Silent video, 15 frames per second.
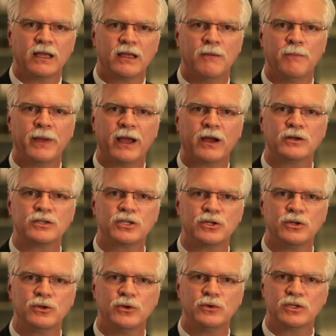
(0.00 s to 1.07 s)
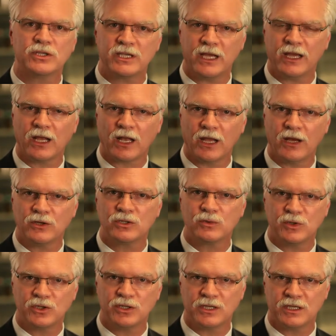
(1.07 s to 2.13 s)
compared to cellulose,
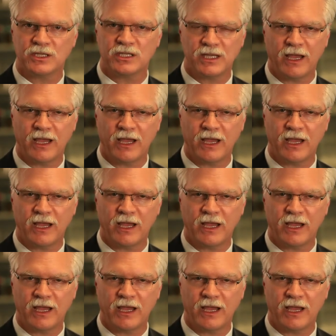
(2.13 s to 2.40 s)
which is a